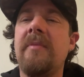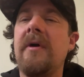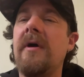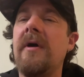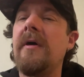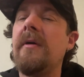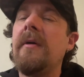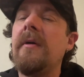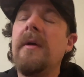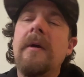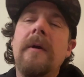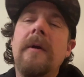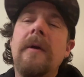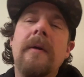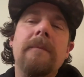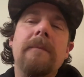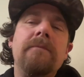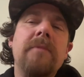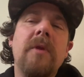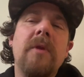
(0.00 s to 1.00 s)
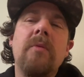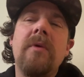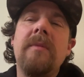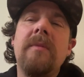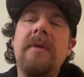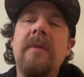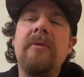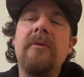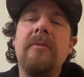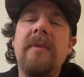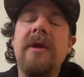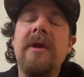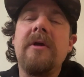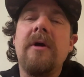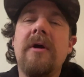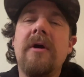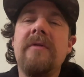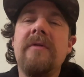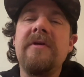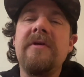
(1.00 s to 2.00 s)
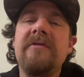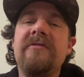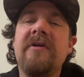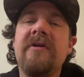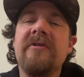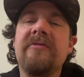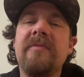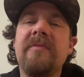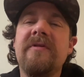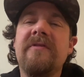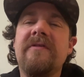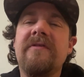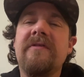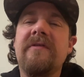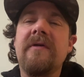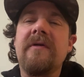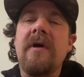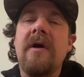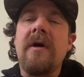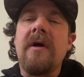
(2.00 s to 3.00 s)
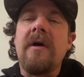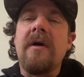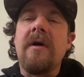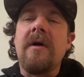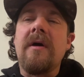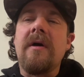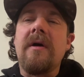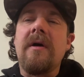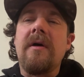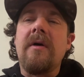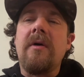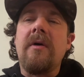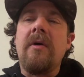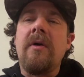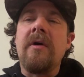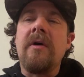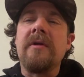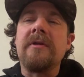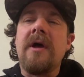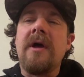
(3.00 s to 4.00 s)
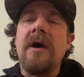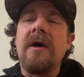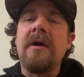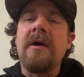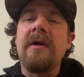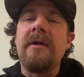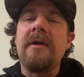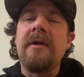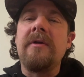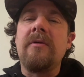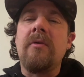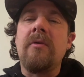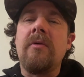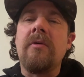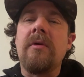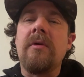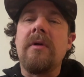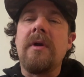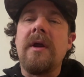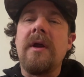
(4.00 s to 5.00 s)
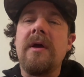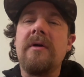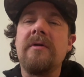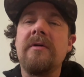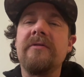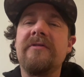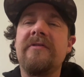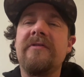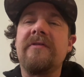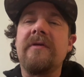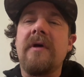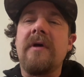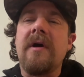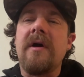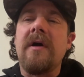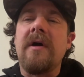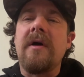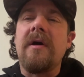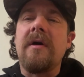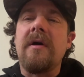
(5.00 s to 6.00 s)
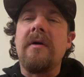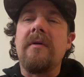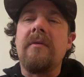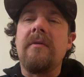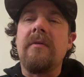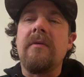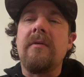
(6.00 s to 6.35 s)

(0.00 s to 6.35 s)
But we've been able to make all the adjustments uh, online or else uh,